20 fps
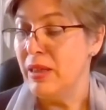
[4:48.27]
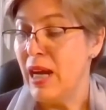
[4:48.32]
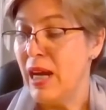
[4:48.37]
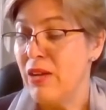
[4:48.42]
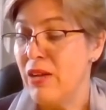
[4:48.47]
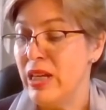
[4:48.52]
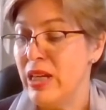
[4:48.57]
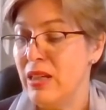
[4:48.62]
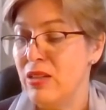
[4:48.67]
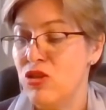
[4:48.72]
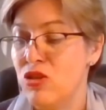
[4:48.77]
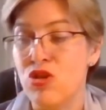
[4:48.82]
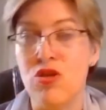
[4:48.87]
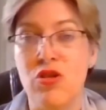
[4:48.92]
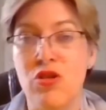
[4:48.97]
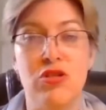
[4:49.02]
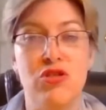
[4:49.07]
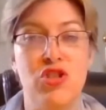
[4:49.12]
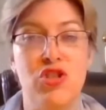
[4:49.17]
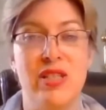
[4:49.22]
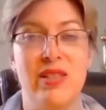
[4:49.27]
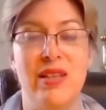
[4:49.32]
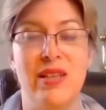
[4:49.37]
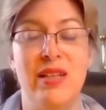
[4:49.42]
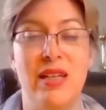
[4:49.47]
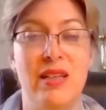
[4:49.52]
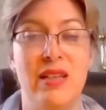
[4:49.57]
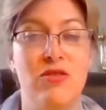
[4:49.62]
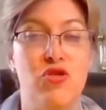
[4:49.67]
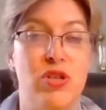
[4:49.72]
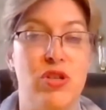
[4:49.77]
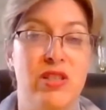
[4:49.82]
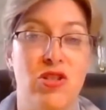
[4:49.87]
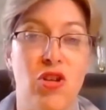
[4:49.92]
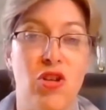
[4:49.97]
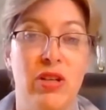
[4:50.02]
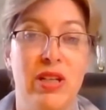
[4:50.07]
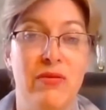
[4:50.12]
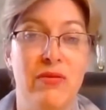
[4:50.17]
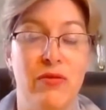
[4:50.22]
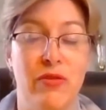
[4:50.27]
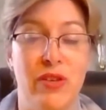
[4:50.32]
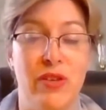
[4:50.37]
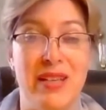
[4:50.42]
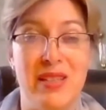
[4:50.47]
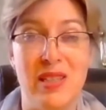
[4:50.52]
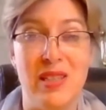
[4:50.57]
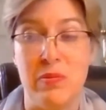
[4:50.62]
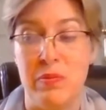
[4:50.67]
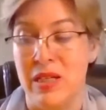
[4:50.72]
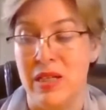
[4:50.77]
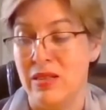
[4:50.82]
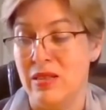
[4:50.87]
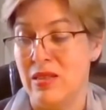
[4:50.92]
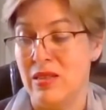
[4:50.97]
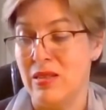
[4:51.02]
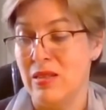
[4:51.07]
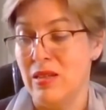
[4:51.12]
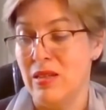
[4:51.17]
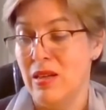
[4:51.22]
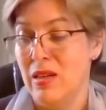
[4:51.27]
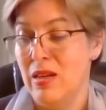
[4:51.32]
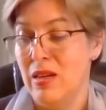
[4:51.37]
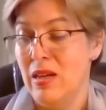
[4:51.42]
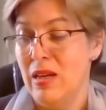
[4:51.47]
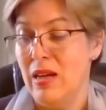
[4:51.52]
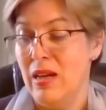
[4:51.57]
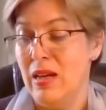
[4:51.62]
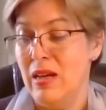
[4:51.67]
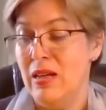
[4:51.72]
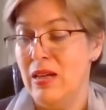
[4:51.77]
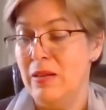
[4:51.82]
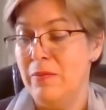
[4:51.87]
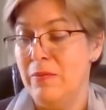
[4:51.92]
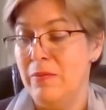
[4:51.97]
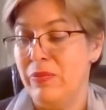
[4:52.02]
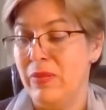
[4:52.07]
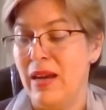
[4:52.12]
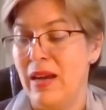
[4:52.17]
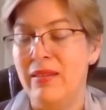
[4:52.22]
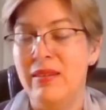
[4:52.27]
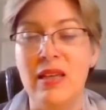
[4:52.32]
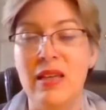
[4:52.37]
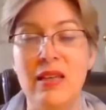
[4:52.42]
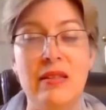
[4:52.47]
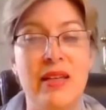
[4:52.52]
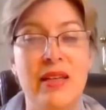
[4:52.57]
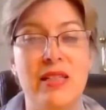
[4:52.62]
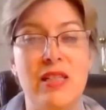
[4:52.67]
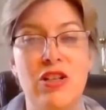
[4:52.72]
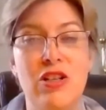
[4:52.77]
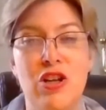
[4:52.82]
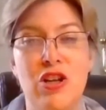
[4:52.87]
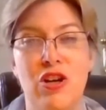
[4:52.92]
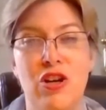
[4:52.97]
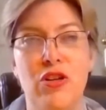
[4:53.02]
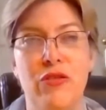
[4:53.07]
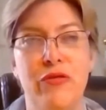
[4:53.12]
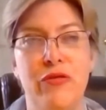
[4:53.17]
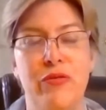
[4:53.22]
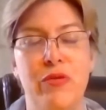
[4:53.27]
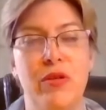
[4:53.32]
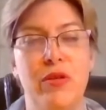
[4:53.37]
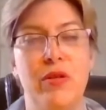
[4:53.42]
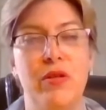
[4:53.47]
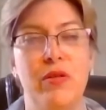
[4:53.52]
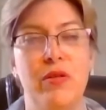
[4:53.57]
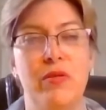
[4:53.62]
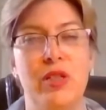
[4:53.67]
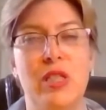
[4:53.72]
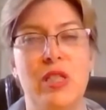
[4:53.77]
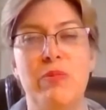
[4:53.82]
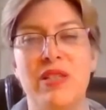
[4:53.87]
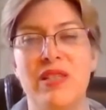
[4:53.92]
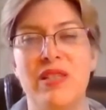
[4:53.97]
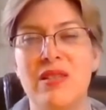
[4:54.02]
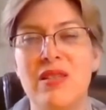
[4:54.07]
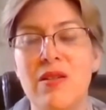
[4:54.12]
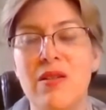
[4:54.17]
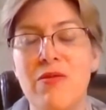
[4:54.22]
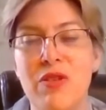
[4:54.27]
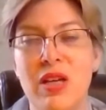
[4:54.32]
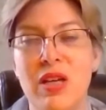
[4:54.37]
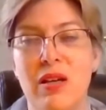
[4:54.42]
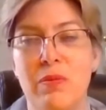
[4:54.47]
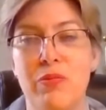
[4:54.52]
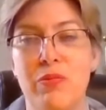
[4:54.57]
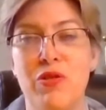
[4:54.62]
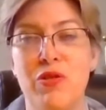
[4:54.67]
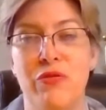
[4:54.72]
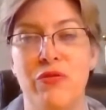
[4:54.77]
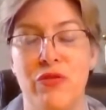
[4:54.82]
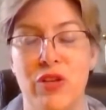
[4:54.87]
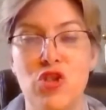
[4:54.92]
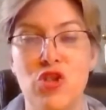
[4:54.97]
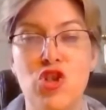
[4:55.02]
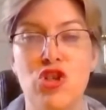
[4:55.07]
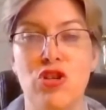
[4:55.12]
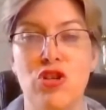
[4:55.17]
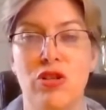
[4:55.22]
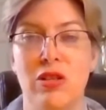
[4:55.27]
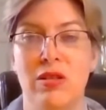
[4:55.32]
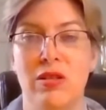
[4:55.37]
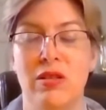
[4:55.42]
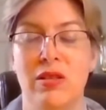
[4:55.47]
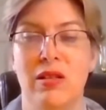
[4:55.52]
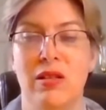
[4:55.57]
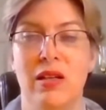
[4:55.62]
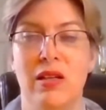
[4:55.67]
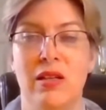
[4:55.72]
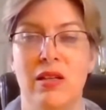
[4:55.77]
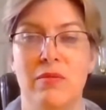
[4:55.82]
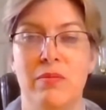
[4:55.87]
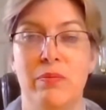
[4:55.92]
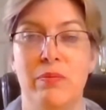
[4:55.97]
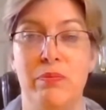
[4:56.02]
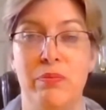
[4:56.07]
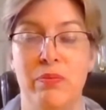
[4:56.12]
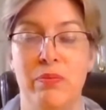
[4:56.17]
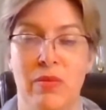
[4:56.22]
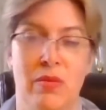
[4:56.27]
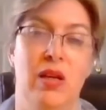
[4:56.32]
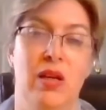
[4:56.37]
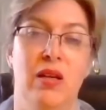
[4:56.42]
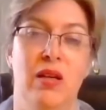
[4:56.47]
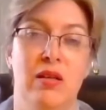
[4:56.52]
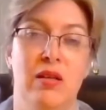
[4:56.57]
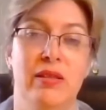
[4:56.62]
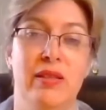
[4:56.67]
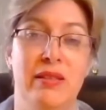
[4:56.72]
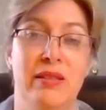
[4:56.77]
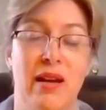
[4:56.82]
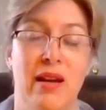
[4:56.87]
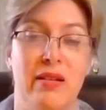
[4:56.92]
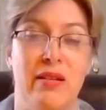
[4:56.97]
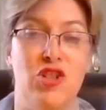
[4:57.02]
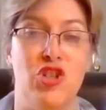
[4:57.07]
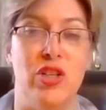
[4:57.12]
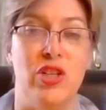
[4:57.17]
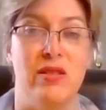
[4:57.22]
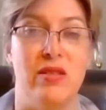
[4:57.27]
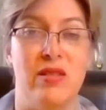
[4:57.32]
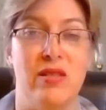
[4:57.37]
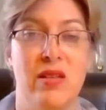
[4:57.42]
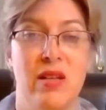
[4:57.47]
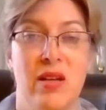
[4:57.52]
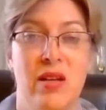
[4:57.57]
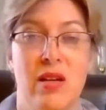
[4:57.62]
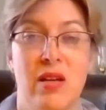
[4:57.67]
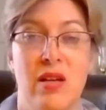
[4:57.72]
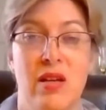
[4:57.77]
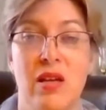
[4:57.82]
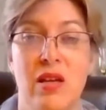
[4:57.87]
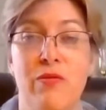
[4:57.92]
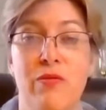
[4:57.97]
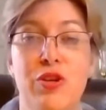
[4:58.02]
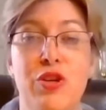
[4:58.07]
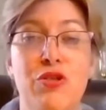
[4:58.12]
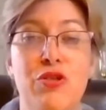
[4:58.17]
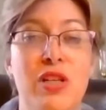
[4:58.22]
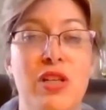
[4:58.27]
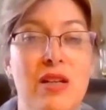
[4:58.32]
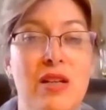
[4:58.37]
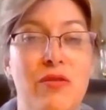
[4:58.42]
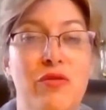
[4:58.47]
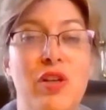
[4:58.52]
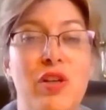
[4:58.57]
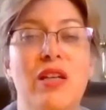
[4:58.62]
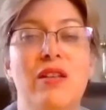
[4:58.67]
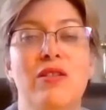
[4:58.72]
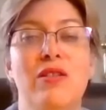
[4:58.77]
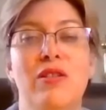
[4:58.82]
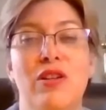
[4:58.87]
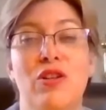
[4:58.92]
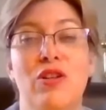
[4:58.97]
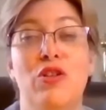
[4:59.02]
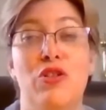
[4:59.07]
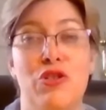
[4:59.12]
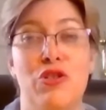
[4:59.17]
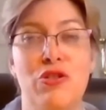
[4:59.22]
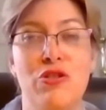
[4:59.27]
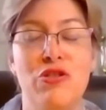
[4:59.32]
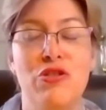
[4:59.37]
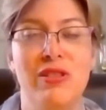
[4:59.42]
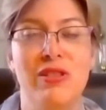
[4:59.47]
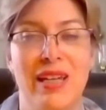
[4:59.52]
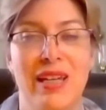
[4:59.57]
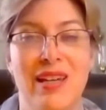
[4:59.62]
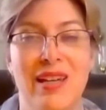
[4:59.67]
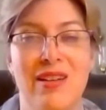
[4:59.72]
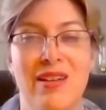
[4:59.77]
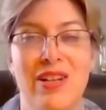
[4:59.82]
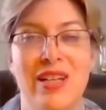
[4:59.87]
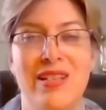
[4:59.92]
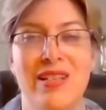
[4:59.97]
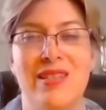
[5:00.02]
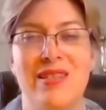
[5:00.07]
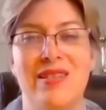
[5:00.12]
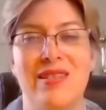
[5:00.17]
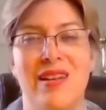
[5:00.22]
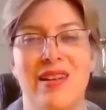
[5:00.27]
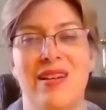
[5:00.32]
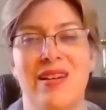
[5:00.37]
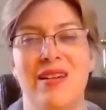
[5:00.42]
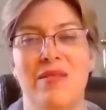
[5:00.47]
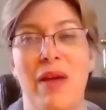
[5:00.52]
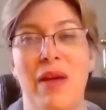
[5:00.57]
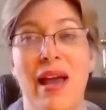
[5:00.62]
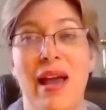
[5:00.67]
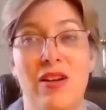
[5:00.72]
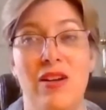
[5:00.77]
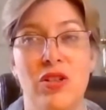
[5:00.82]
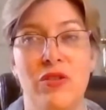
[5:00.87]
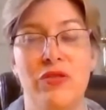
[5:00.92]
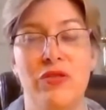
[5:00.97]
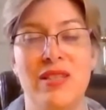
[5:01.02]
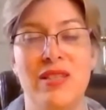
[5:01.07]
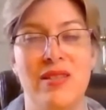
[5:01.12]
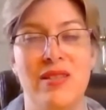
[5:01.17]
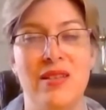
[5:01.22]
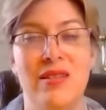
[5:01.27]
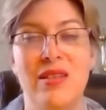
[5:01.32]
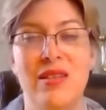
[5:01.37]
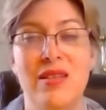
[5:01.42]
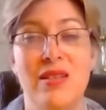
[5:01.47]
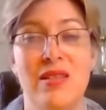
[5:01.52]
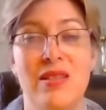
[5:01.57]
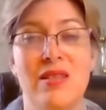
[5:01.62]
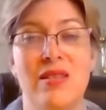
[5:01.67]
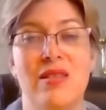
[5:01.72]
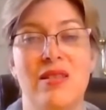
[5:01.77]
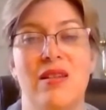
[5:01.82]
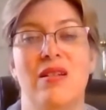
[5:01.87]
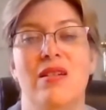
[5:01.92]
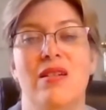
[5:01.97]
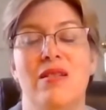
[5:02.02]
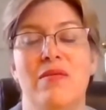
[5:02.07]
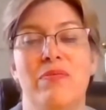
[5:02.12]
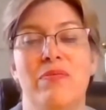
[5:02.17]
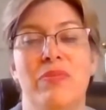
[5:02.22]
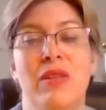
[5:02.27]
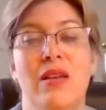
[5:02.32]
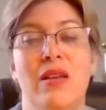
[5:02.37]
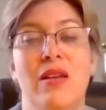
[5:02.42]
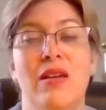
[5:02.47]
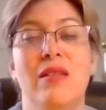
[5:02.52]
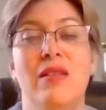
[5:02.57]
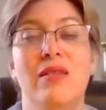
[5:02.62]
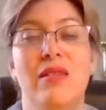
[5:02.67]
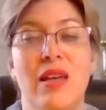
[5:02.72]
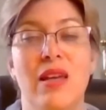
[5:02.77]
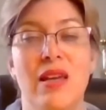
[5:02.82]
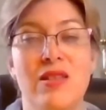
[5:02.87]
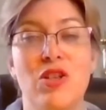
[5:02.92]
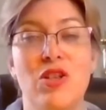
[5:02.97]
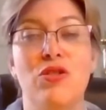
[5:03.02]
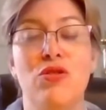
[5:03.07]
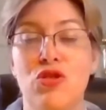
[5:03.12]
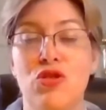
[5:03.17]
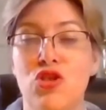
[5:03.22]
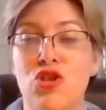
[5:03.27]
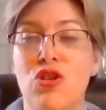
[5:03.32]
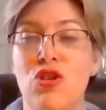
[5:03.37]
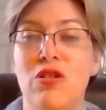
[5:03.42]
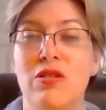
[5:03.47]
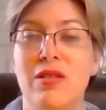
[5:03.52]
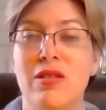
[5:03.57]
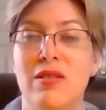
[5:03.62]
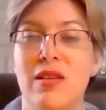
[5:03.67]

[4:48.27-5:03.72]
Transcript: Foreign charges and interest on investments. And then there's a lot of specific provincial deductions. If you live in rural areas out of the cities, there's a good chance